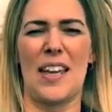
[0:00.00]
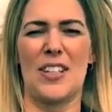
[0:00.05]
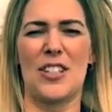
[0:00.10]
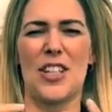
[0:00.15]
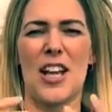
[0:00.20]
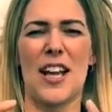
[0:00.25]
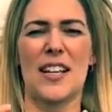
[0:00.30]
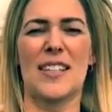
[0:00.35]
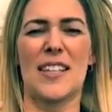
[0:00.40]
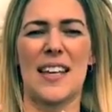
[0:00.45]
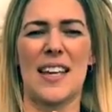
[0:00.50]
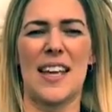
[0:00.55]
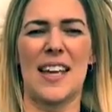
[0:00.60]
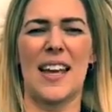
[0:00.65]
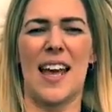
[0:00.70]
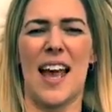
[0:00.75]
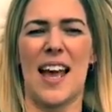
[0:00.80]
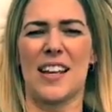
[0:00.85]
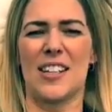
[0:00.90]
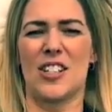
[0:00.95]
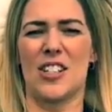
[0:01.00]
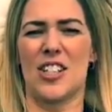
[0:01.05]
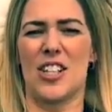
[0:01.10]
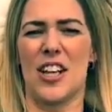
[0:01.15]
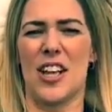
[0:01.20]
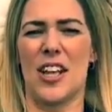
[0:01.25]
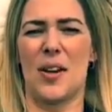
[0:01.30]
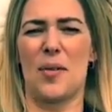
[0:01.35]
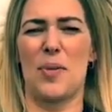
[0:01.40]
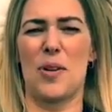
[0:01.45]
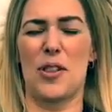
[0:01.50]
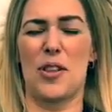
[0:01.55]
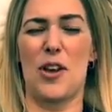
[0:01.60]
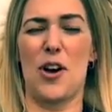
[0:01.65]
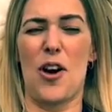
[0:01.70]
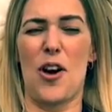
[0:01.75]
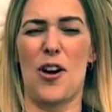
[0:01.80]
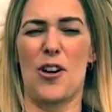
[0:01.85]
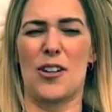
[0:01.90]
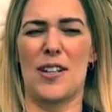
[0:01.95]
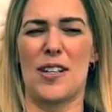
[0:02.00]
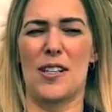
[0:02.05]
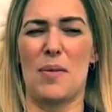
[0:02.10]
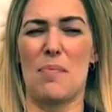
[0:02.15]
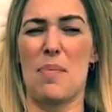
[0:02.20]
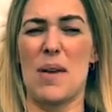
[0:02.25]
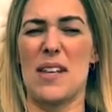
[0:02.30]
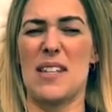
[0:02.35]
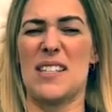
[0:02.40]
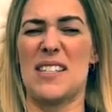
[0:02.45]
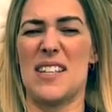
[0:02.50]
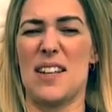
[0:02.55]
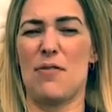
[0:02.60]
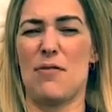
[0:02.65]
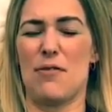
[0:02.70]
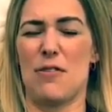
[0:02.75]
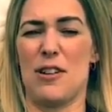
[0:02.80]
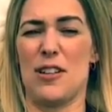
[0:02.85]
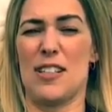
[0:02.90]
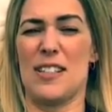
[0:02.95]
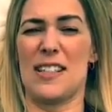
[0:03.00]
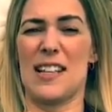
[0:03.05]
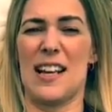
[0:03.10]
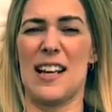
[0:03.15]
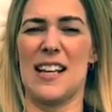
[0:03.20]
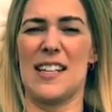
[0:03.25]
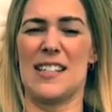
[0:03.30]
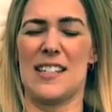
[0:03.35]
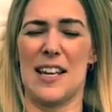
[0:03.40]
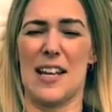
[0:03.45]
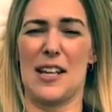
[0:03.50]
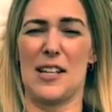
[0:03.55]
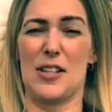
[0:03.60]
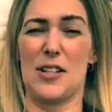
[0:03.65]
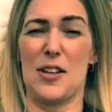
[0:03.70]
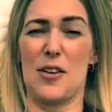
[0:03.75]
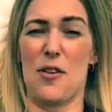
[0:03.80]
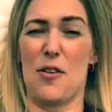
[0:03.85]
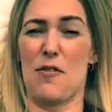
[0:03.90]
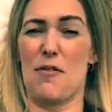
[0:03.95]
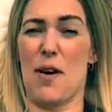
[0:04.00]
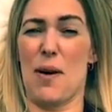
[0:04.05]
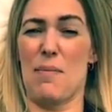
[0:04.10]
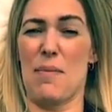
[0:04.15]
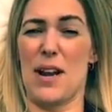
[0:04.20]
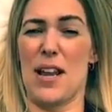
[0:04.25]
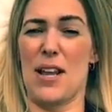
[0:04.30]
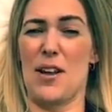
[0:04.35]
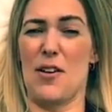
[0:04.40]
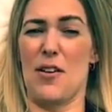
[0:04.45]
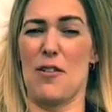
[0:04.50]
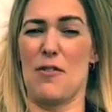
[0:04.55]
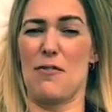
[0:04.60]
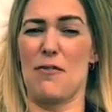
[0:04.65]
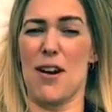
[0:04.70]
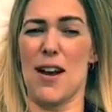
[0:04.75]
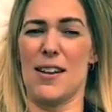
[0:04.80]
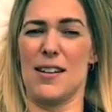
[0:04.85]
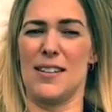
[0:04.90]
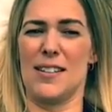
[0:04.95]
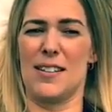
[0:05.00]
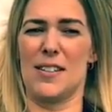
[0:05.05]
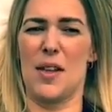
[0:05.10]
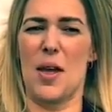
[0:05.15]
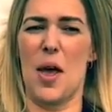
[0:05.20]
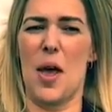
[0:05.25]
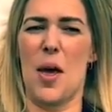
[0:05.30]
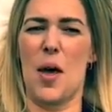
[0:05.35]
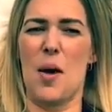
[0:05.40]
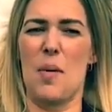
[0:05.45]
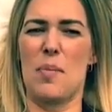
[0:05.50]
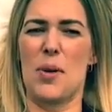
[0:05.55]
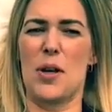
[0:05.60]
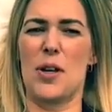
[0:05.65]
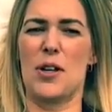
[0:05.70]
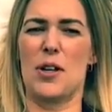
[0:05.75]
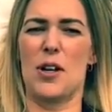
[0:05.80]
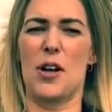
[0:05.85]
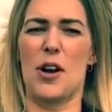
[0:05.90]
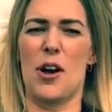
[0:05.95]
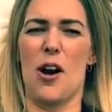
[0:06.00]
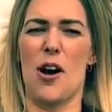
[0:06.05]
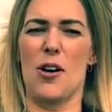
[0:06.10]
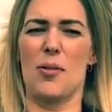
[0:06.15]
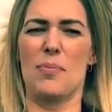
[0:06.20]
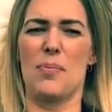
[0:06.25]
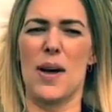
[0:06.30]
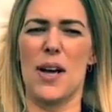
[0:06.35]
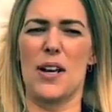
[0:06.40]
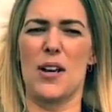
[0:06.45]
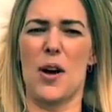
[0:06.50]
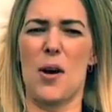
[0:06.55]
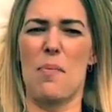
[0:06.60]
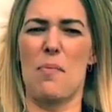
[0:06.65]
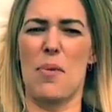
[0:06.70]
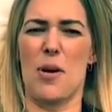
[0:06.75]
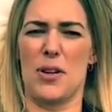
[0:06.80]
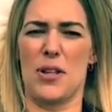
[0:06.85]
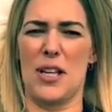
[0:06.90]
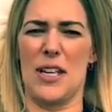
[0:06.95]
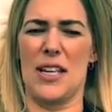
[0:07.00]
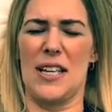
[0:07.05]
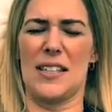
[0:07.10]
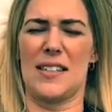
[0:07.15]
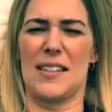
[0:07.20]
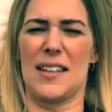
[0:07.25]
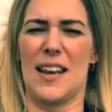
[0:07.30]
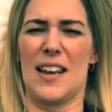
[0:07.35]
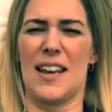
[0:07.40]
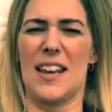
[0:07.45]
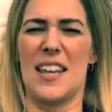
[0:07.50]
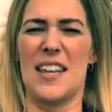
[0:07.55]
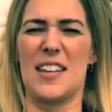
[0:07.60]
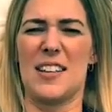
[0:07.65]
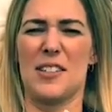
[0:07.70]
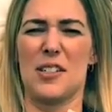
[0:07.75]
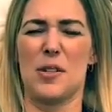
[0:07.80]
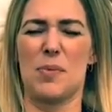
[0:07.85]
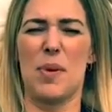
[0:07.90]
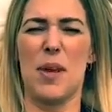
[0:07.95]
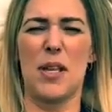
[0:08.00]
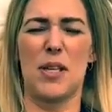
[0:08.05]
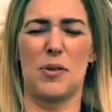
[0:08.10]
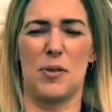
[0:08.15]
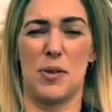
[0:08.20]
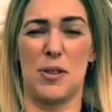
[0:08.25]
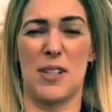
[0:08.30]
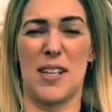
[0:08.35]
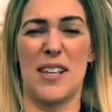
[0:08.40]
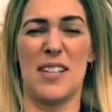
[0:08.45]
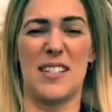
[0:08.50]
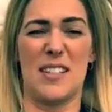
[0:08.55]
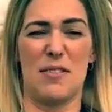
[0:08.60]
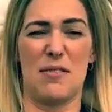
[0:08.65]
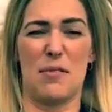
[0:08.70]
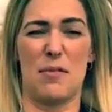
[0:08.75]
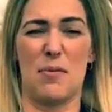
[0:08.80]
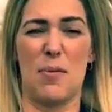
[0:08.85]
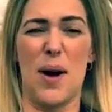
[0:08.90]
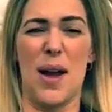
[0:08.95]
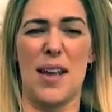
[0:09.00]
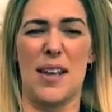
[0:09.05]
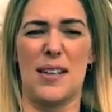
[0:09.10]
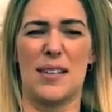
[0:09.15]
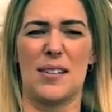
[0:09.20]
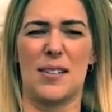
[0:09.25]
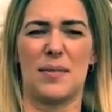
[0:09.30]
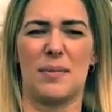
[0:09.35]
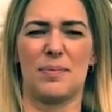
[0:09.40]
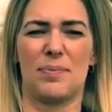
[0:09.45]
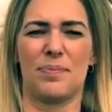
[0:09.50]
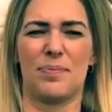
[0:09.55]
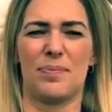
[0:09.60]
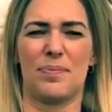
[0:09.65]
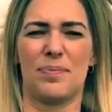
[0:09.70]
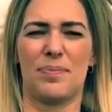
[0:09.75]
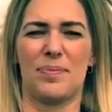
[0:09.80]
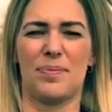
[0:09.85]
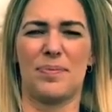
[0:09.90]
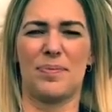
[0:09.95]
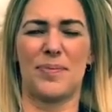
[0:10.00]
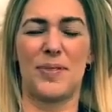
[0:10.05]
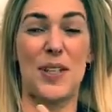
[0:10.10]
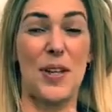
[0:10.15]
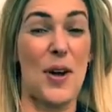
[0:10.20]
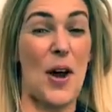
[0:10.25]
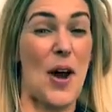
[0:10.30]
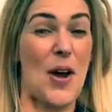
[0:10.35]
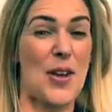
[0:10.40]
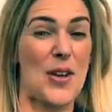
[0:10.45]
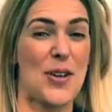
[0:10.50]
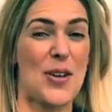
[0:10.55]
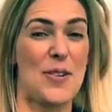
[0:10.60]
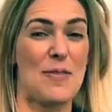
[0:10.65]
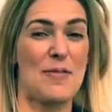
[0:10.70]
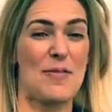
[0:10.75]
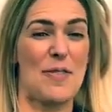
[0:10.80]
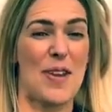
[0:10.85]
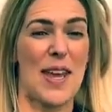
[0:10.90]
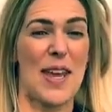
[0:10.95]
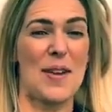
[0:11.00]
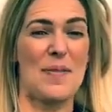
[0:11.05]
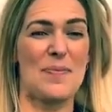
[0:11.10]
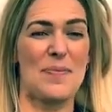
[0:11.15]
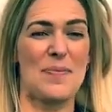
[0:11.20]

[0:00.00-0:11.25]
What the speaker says: Chatting and catching with God is a bit different to listening to your family or friends, because God made our bodies and he can speak to us in different ways. So are you comfy?